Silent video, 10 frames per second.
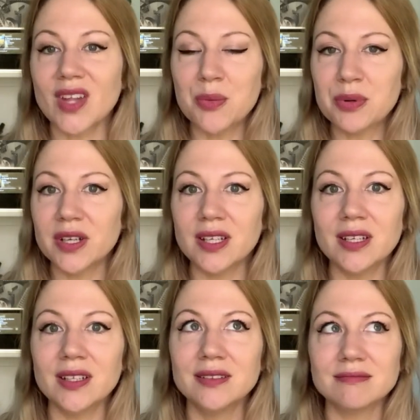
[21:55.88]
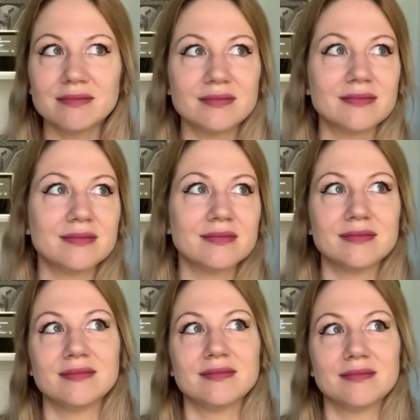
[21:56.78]
a pretty
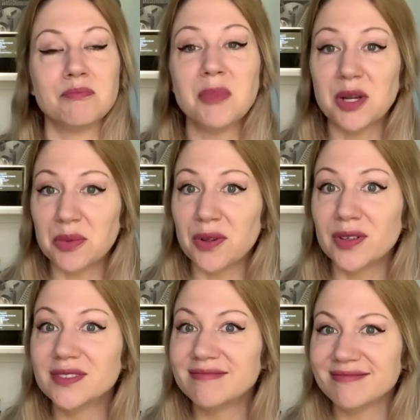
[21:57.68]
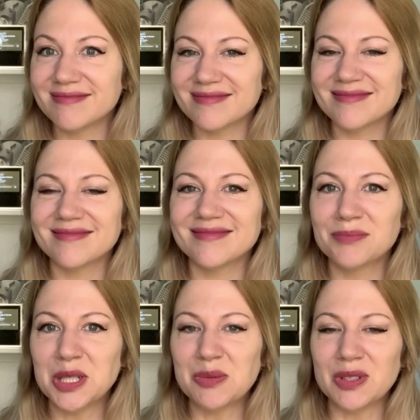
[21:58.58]
minimal
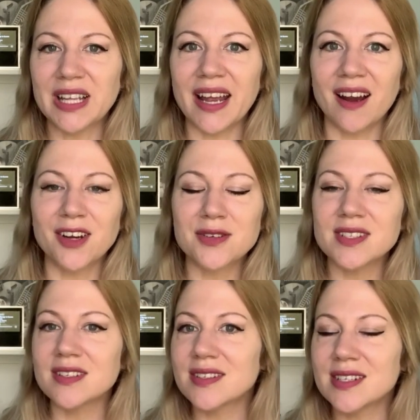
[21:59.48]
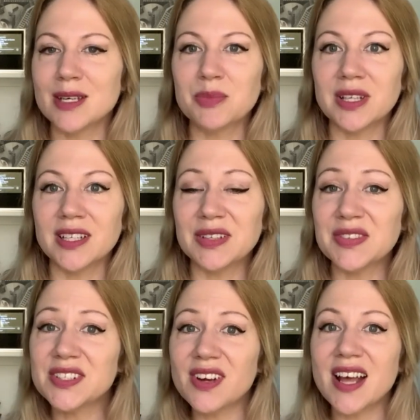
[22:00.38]
layer, you're still seeing plenty of
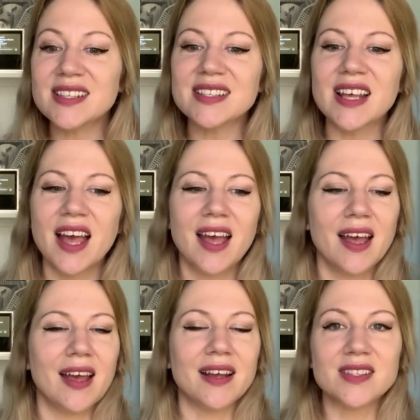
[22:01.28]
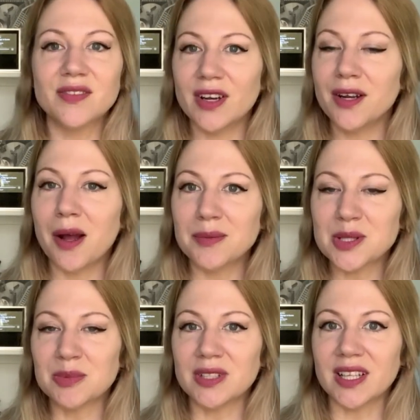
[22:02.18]
the dress. It's very
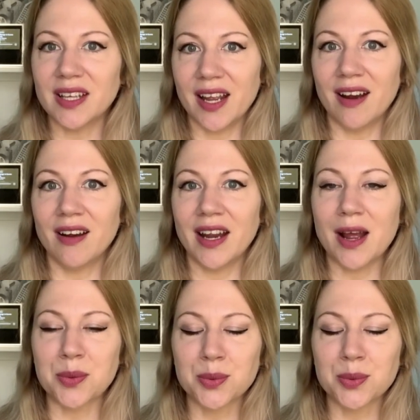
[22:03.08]
comfortable and airy. I